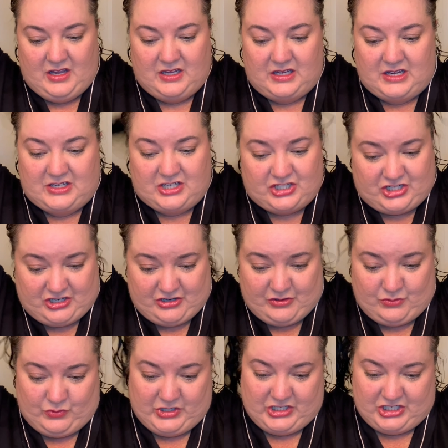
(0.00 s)
conditioner,
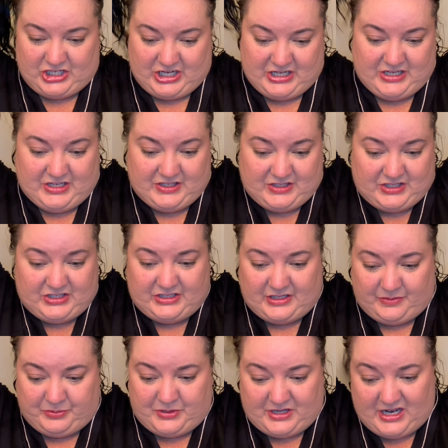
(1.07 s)
which is a
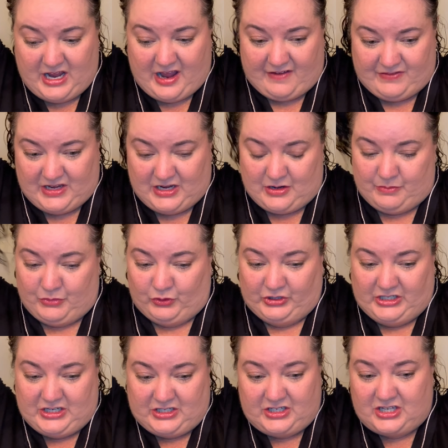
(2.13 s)
pretty heavy
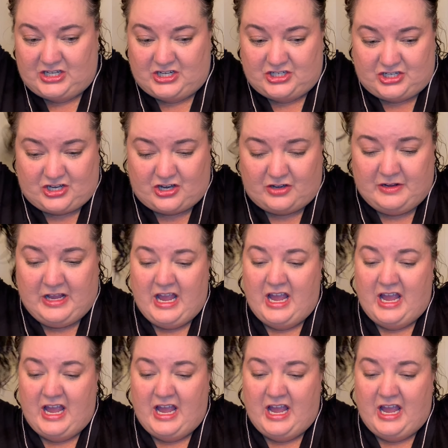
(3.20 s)
emollient conditioner.